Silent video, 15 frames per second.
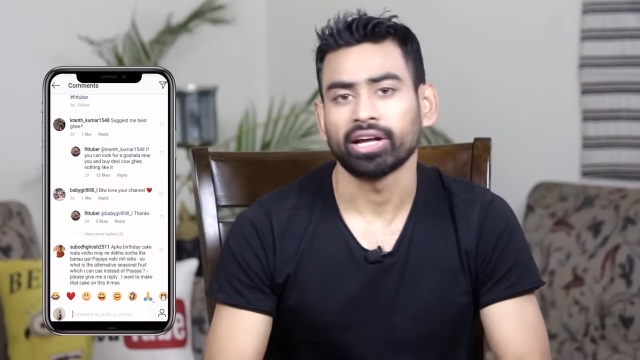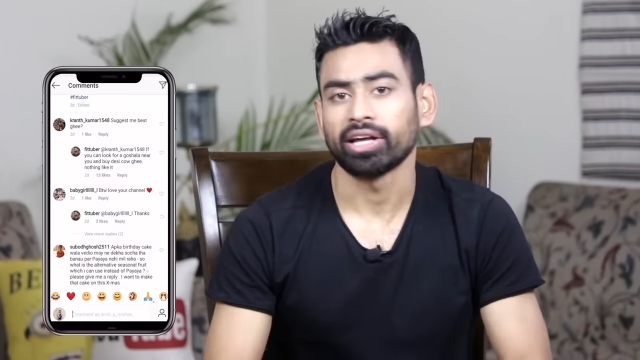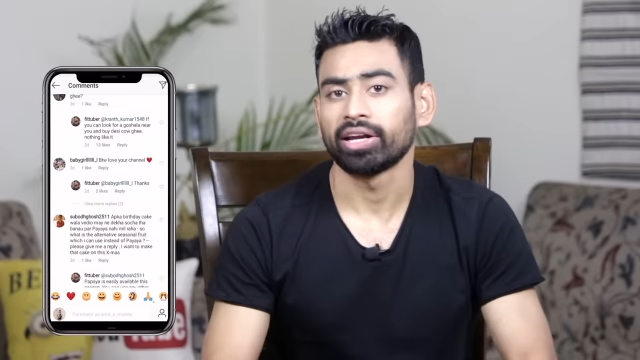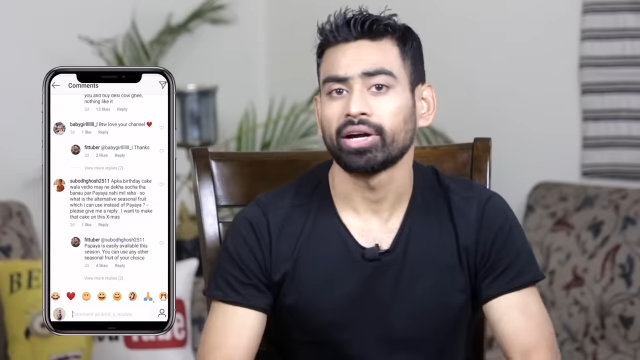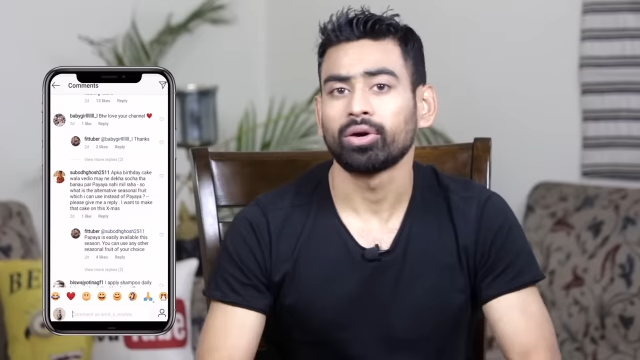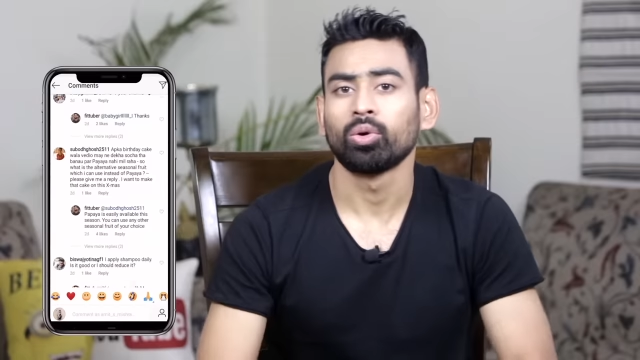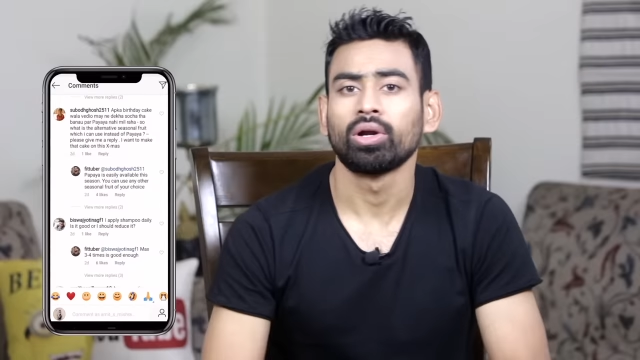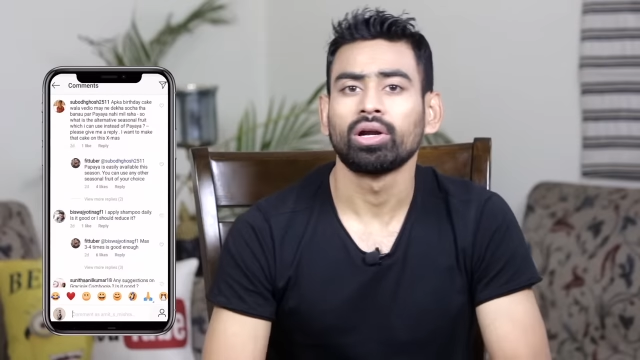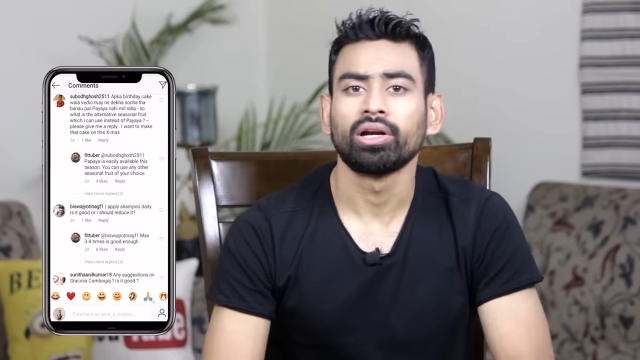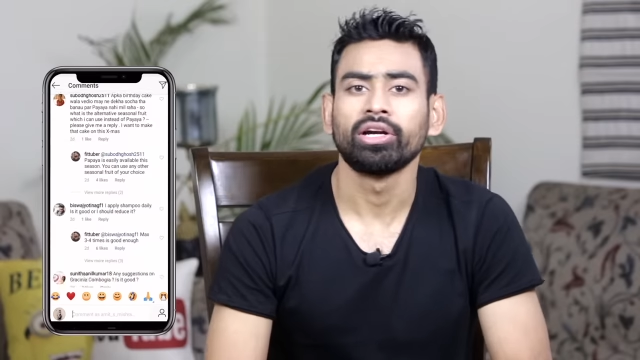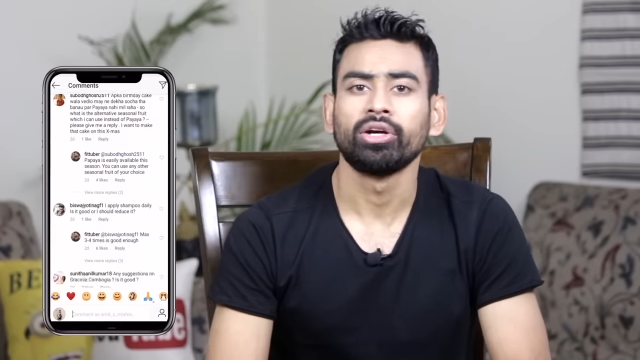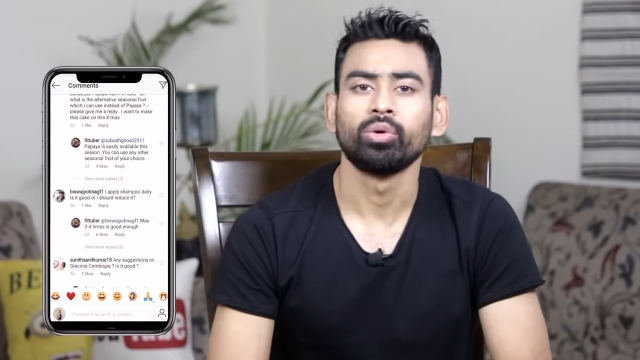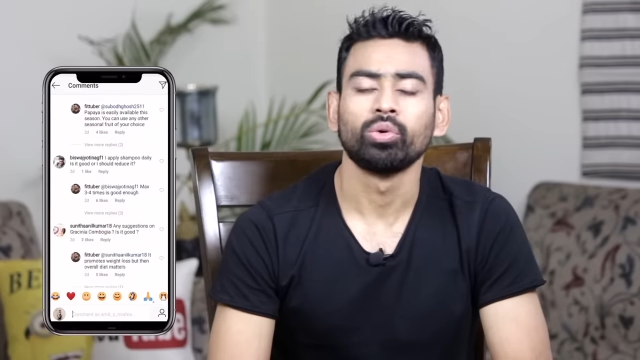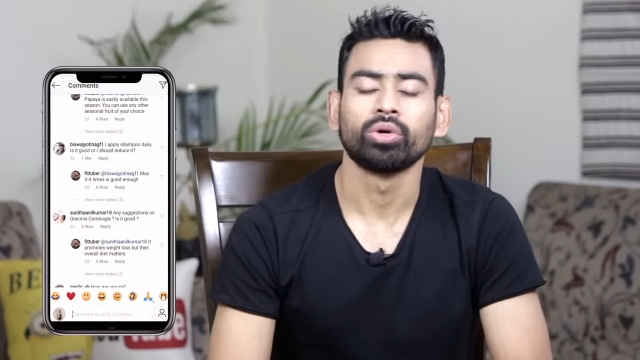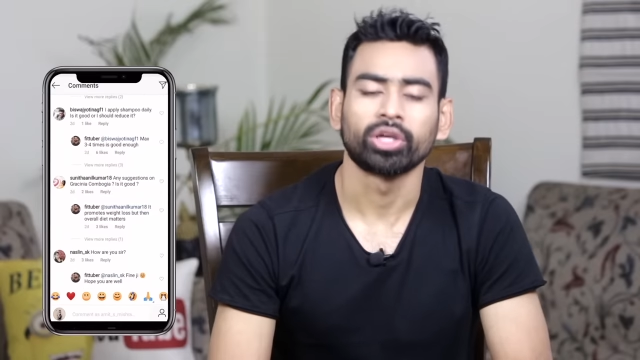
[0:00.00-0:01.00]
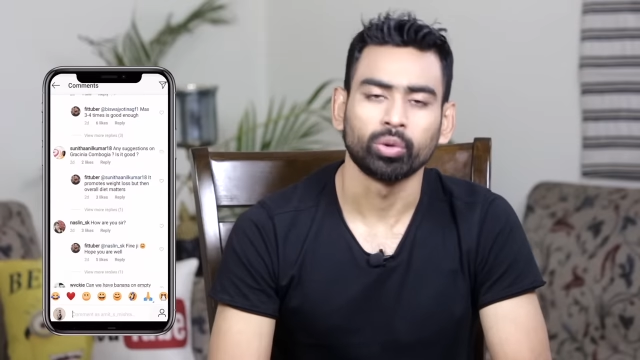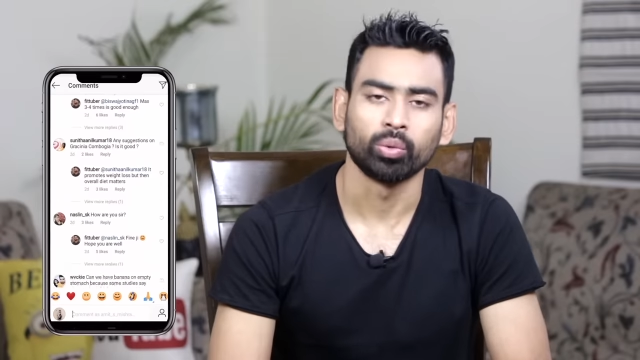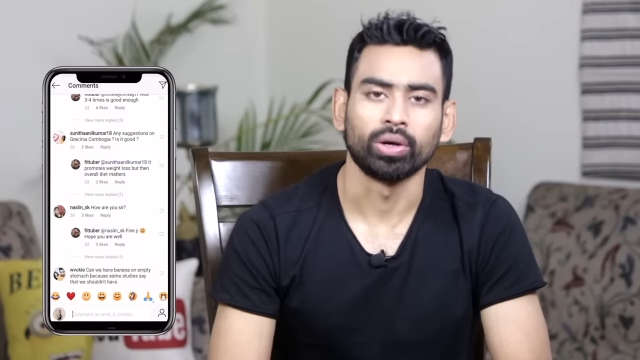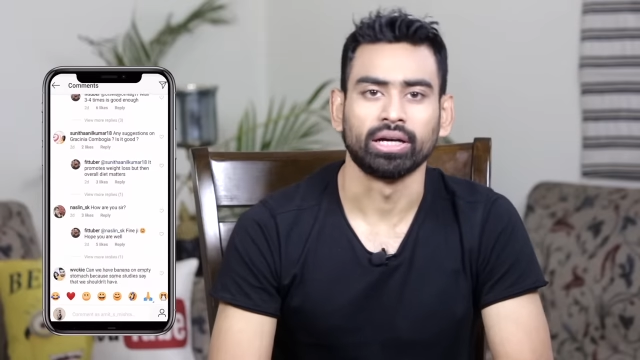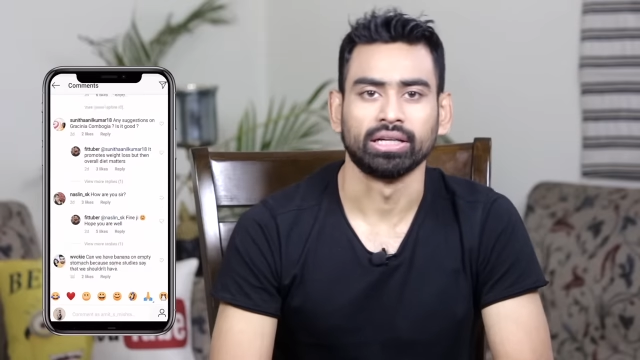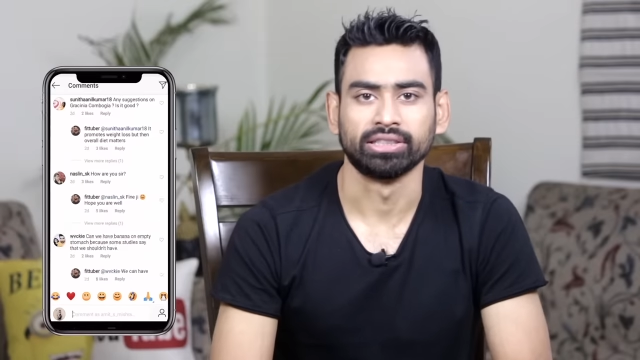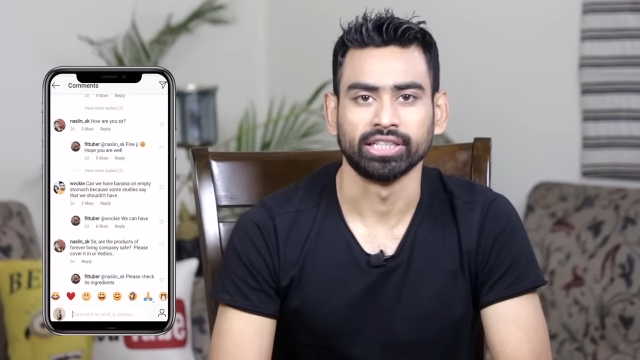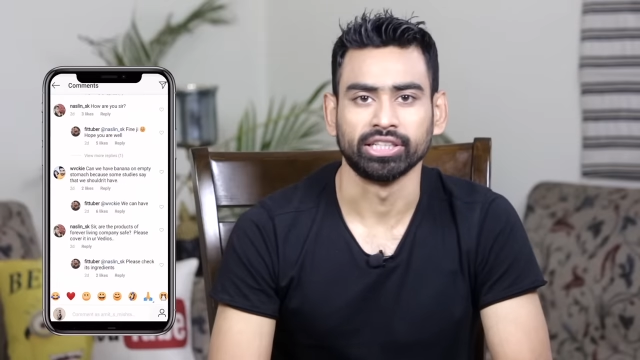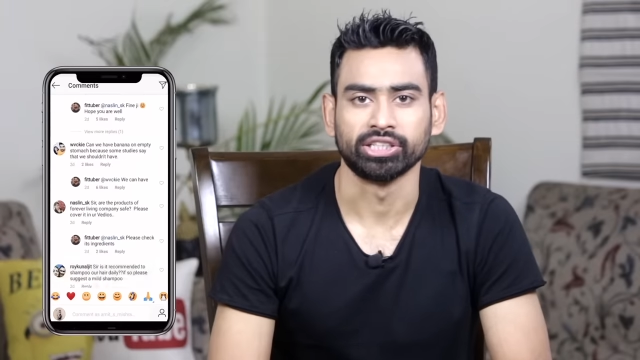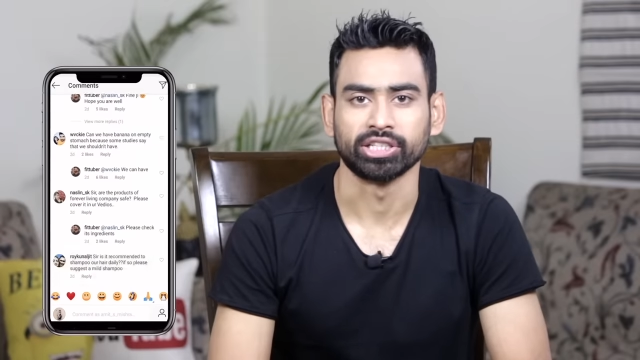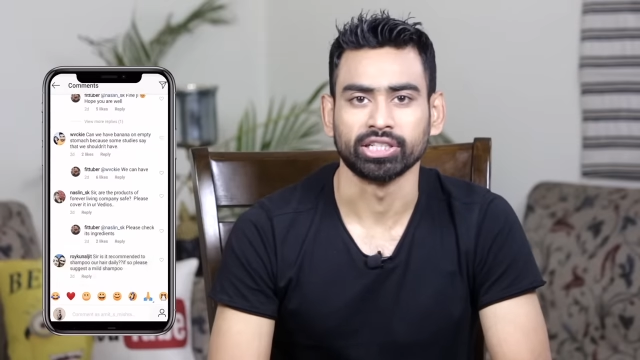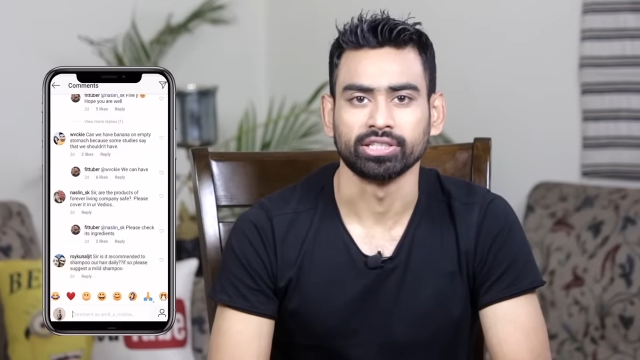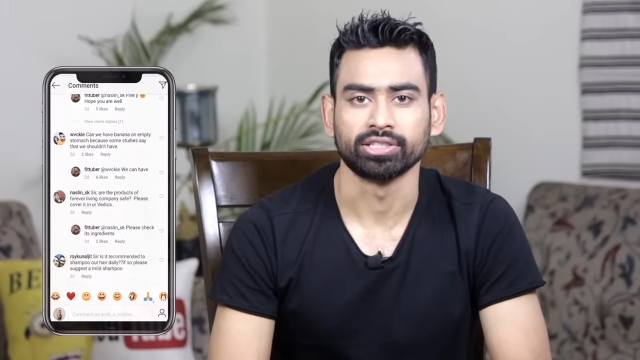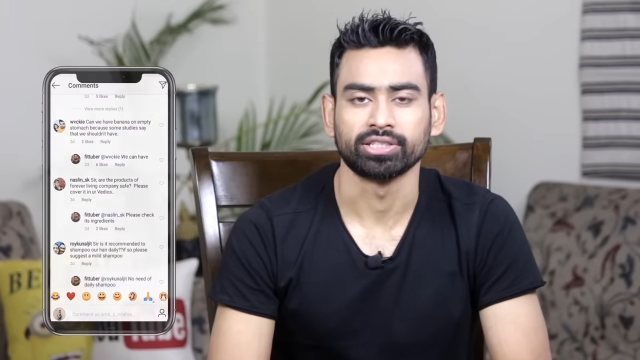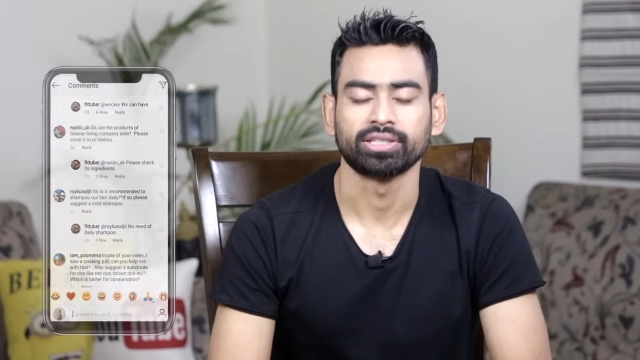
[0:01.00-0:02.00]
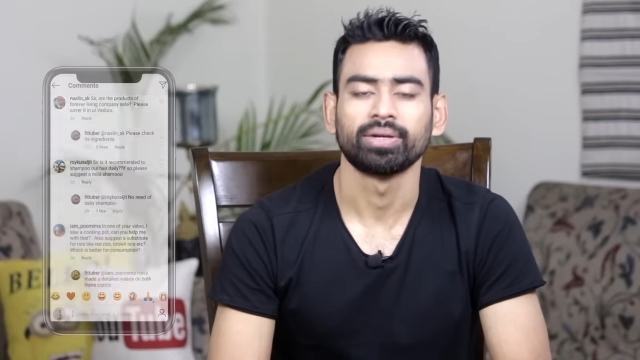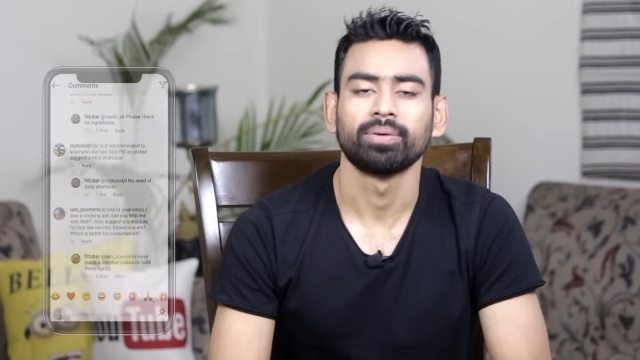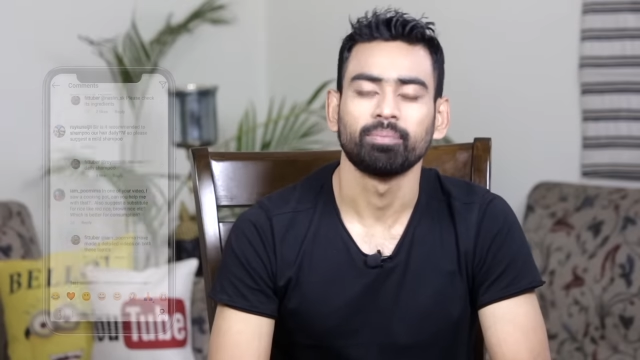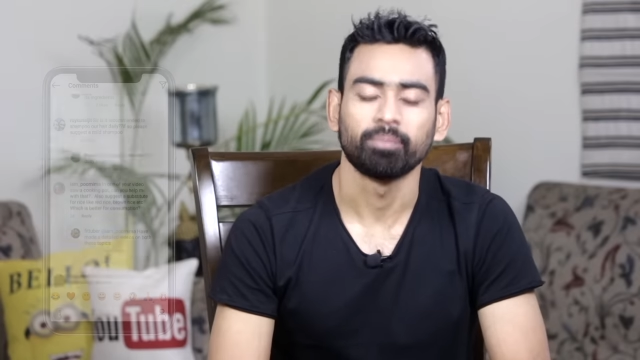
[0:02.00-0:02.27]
I regularly do Q and A sessions.